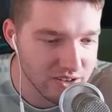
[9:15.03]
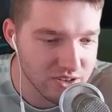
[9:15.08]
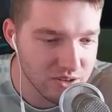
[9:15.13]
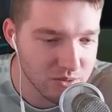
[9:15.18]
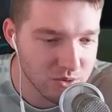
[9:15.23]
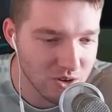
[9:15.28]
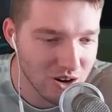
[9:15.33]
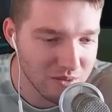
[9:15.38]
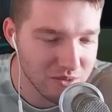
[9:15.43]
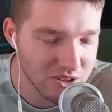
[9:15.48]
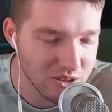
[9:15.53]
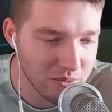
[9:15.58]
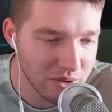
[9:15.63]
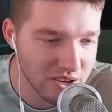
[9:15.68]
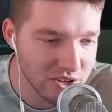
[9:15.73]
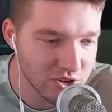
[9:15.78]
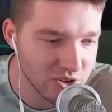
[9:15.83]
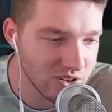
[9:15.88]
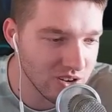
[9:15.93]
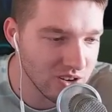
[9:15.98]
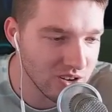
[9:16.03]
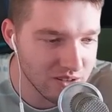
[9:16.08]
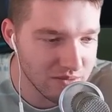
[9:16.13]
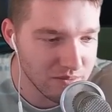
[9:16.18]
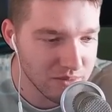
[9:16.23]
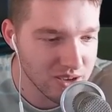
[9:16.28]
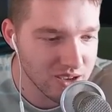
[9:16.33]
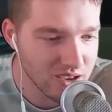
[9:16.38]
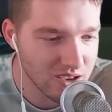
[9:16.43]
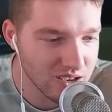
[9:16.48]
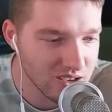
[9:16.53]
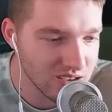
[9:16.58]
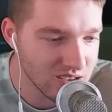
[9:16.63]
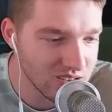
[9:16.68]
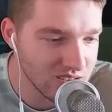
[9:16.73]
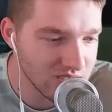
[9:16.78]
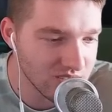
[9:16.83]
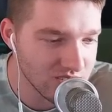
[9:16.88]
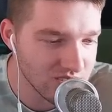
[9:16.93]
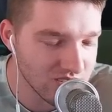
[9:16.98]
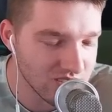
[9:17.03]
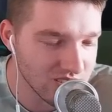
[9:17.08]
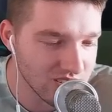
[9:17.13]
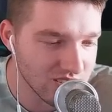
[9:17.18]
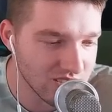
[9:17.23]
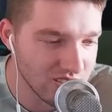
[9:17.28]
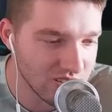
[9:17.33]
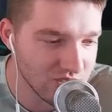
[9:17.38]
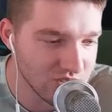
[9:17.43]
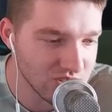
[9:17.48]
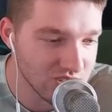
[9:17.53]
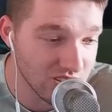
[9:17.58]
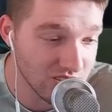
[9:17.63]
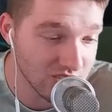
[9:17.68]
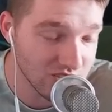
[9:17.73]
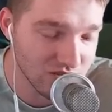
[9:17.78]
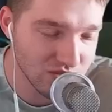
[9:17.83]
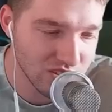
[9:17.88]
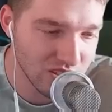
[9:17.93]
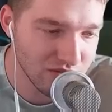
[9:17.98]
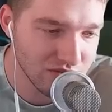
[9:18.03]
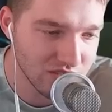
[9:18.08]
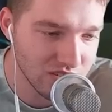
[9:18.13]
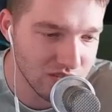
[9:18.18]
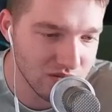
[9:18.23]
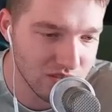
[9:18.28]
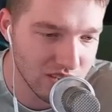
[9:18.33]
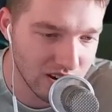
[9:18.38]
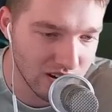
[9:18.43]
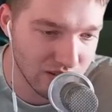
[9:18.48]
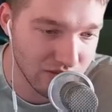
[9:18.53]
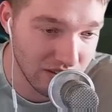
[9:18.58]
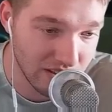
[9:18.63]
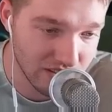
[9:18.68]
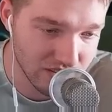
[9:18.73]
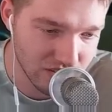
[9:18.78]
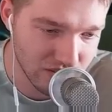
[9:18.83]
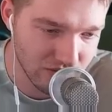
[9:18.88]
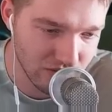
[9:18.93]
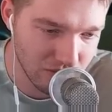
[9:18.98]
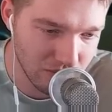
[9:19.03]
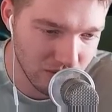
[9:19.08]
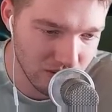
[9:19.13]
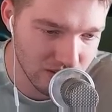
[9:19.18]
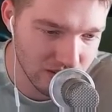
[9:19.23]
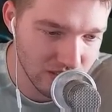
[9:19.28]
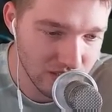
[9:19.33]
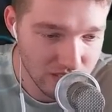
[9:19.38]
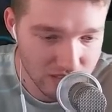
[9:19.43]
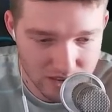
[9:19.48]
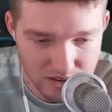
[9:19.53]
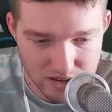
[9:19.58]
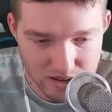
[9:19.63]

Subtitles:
Subscribe to the Patreon because there's tons of stuff to do there. Fantasy Football League,